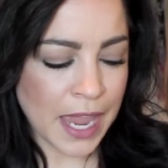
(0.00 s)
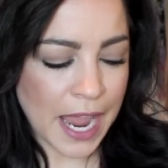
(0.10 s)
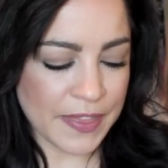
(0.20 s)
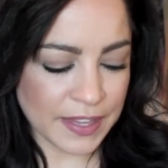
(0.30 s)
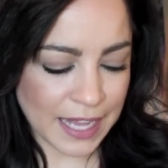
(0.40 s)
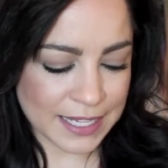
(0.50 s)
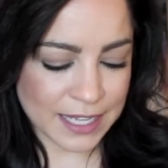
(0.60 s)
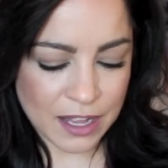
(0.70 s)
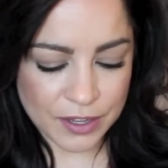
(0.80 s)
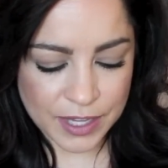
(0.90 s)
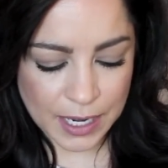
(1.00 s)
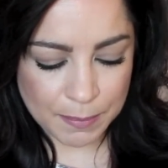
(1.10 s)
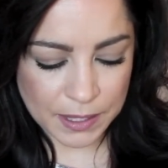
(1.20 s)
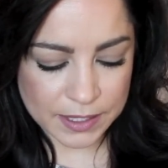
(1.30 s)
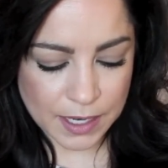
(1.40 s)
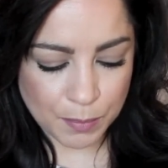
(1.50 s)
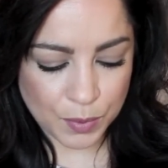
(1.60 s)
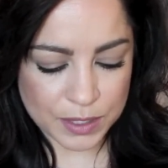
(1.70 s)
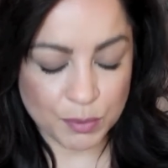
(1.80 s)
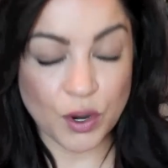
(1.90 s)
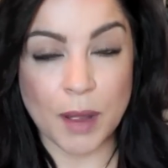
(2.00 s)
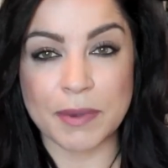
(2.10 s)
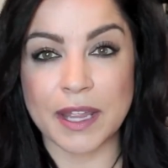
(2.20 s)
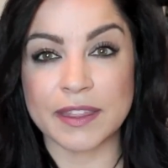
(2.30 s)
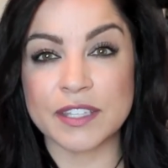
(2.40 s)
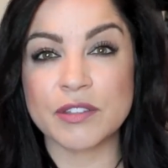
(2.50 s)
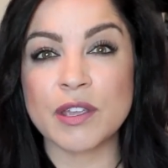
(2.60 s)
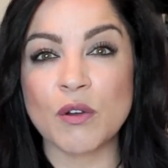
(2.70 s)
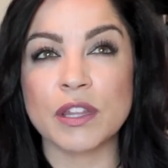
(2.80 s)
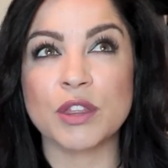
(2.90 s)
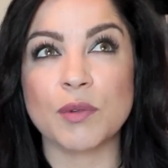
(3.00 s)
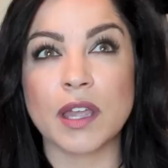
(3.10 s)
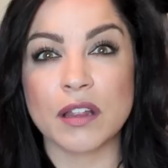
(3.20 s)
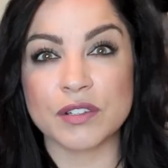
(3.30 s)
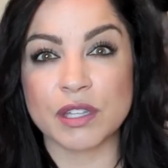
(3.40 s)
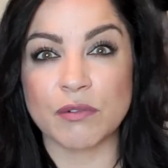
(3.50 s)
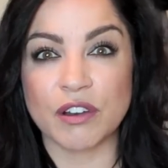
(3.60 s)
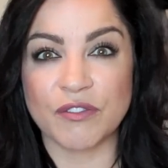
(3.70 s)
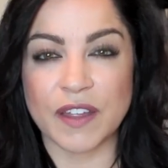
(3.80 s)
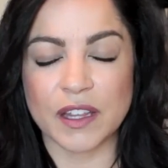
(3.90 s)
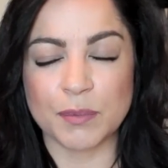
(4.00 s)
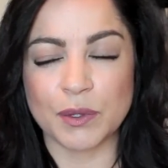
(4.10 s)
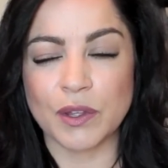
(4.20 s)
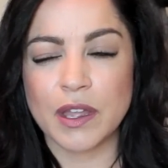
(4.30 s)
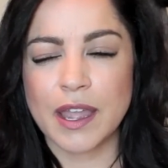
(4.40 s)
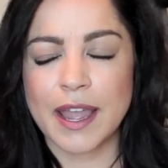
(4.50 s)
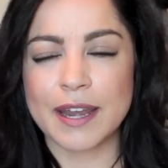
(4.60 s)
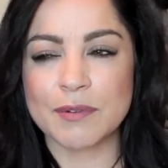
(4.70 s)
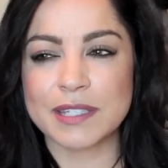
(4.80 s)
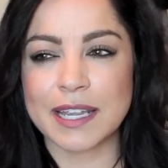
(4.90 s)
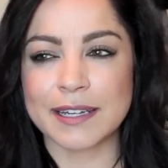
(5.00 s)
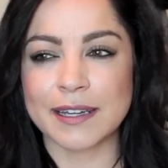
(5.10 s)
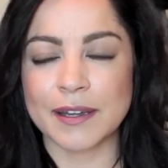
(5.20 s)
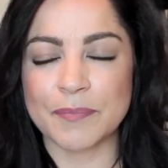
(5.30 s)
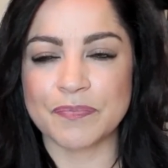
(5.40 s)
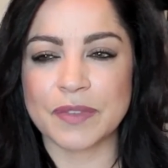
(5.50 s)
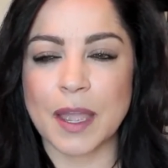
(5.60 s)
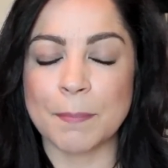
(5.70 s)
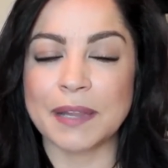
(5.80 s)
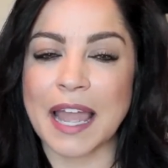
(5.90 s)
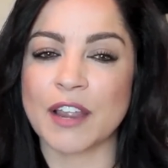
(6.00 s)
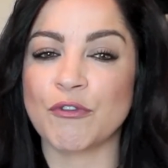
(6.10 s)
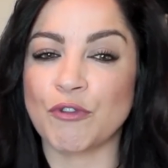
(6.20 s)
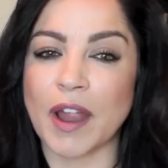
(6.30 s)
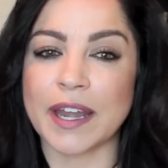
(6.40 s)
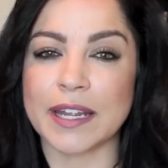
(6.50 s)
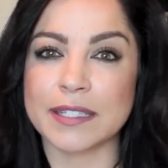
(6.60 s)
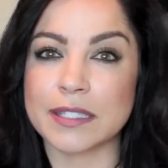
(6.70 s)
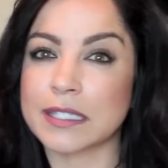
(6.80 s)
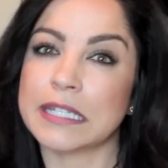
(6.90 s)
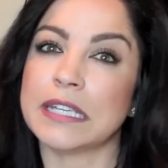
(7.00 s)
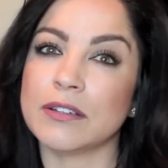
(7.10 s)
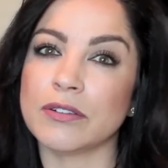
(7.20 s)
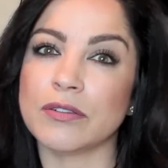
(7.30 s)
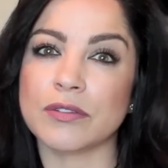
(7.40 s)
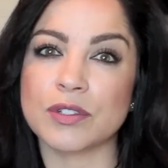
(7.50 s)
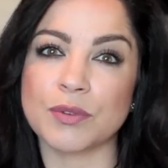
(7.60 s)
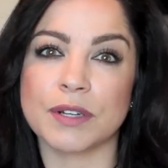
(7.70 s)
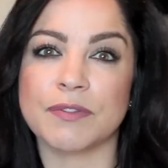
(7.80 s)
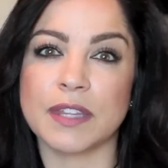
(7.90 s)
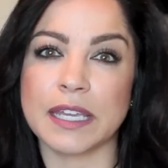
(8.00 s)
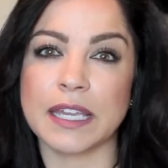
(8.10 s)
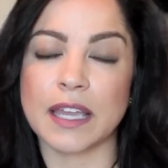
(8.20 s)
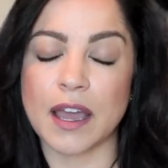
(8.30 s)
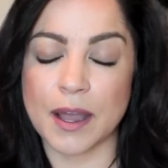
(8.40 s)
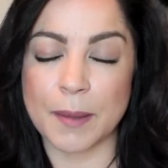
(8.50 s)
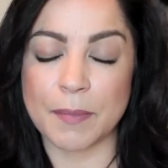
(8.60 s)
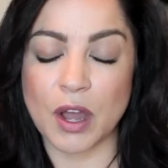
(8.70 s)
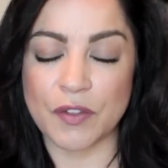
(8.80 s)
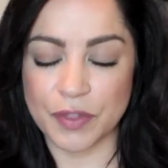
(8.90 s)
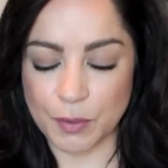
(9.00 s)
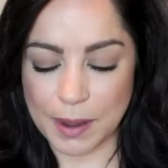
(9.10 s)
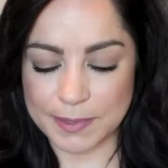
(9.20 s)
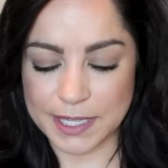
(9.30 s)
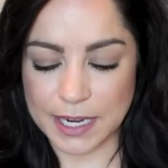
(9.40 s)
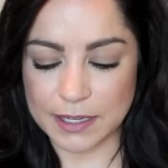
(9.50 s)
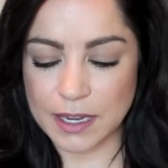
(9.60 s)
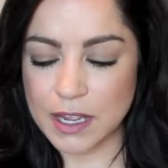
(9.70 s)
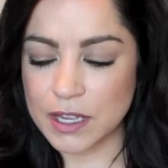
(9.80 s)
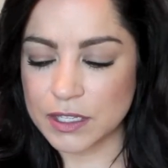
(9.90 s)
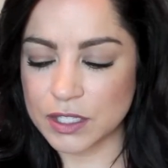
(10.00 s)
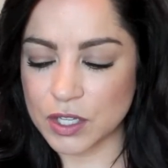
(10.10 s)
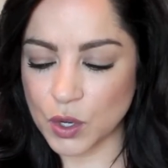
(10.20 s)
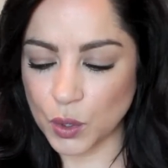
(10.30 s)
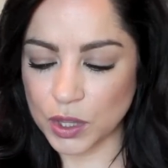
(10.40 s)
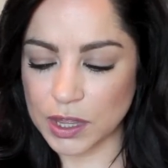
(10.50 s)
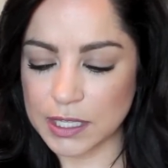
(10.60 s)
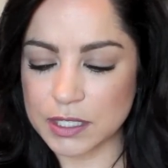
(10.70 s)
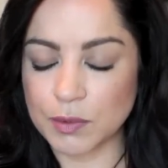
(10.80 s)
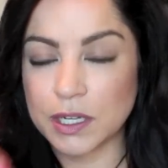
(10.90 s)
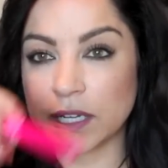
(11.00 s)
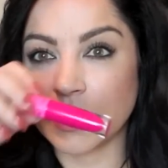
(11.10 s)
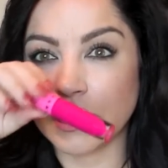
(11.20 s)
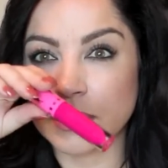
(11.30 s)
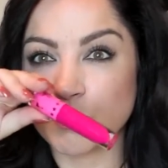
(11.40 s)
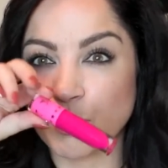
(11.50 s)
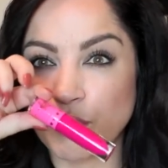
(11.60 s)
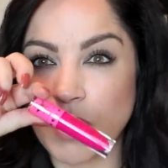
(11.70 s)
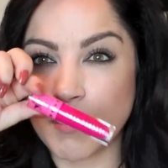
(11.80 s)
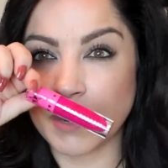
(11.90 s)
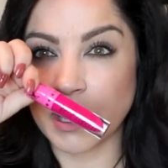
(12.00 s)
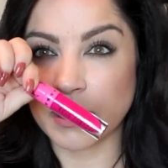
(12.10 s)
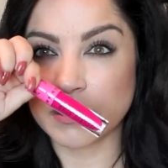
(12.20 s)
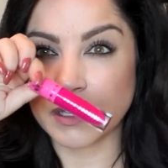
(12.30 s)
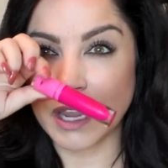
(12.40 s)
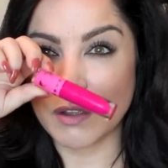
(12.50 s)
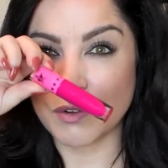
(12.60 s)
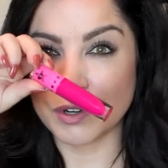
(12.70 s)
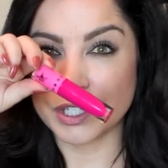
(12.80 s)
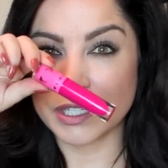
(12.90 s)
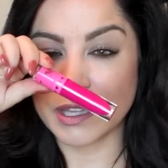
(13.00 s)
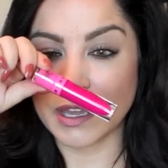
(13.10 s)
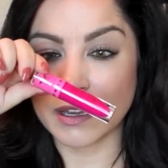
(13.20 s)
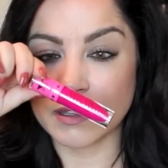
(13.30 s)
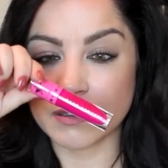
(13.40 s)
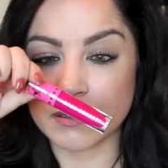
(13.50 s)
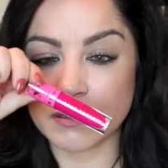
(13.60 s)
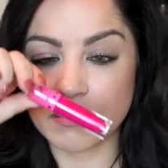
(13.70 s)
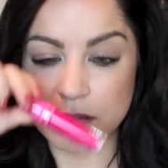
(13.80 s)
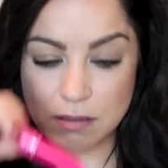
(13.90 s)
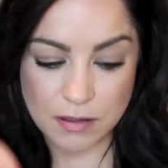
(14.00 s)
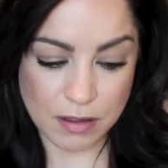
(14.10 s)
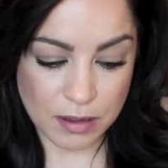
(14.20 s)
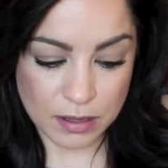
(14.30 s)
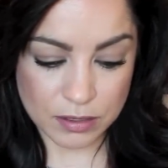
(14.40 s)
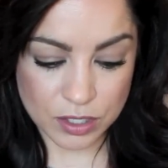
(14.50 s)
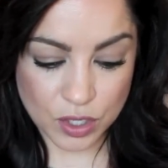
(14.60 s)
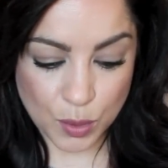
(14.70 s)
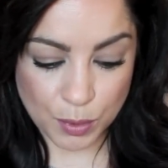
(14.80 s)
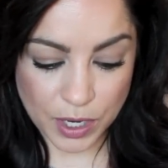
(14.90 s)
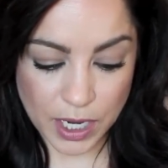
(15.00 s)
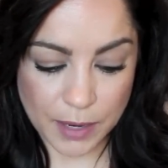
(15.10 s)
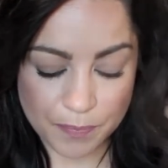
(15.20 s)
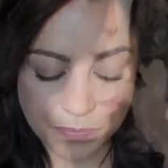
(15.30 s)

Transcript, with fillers: And the last color that I picked up was Prom Night. These are the only three colors that were available, and it was like a Black Friday steal sort of thing on the website. So this one is Prom Night. Look how gorgeous that is. So pretty.